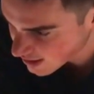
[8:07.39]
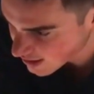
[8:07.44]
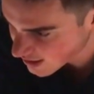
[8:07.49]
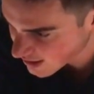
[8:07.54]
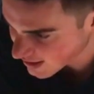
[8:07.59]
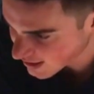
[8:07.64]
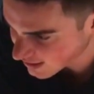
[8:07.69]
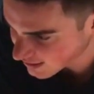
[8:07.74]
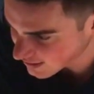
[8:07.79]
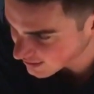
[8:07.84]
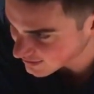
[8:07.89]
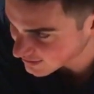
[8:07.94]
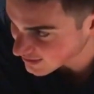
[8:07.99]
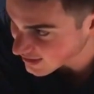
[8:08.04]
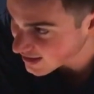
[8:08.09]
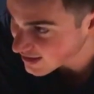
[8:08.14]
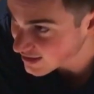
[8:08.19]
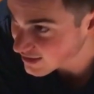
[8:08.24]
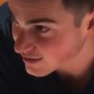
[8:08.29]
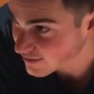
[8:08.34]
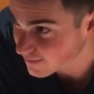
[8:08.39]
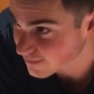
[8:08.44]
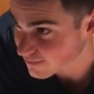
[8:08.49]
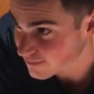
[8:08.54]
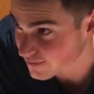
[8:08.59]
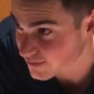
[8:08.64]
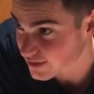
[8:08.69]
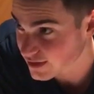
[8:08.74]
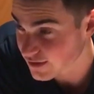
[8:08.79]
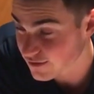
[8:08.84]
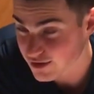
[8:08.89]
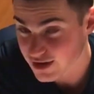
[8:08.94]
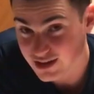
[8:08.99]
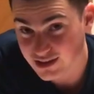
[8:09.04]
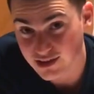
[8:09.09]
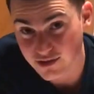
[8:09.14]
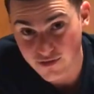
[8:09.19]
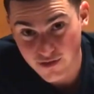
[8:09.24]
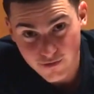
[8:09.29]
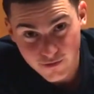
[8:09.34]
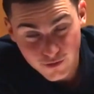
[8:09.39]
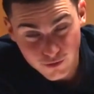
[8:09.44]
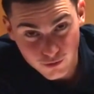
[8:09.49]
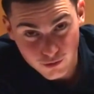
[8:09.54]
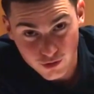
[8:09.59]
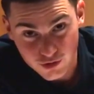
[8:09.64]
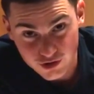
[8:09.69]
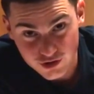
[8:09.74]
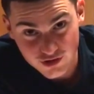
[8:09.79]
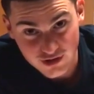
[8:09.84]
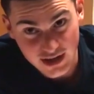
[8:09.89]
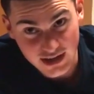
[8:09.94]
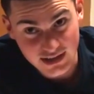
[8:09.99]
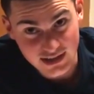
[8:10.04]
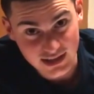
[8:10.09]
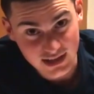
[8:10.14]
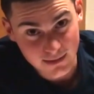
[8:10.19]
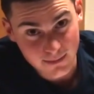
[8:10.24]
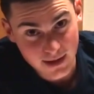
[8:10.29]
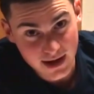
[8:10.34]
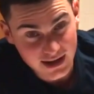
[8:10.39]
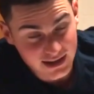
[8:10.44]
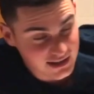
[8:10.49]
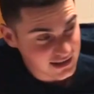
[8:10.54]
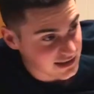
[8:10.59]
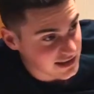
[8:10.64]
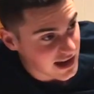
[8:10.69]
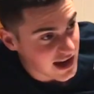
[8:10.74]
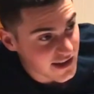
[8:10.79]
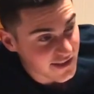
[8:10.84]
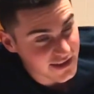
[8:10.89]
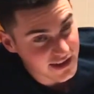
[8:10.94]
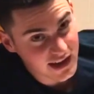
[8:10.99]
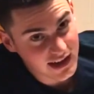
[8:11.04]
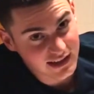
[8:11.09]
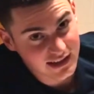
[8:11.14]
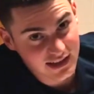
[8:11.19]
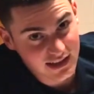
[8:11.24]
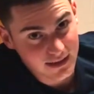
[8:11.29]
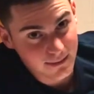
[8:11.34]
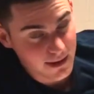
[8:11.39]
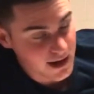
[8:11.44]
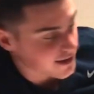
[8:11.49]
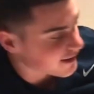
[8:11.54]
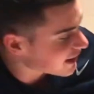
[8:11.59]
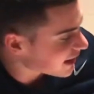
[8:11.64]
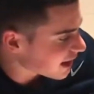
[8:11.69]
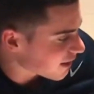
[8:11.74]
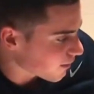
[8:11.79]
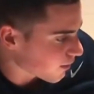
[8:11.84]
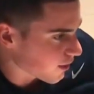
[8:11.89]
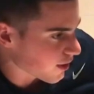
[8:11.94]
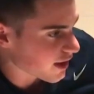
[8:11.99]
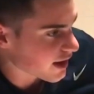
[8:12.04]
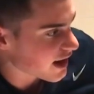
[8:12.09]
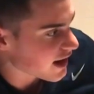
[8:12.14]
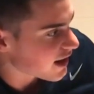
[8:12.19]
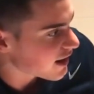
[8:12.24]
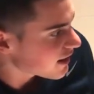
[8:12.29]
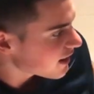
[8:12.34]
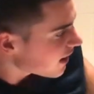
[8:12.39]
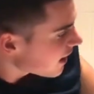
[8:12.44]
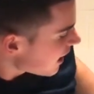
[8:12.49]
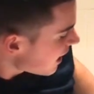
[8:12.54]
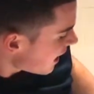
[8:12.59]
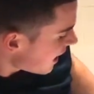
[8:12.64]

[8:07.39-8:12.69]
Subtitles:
And it's not, if you guys have ever rolled your IT band, it's not the IT band that I work on.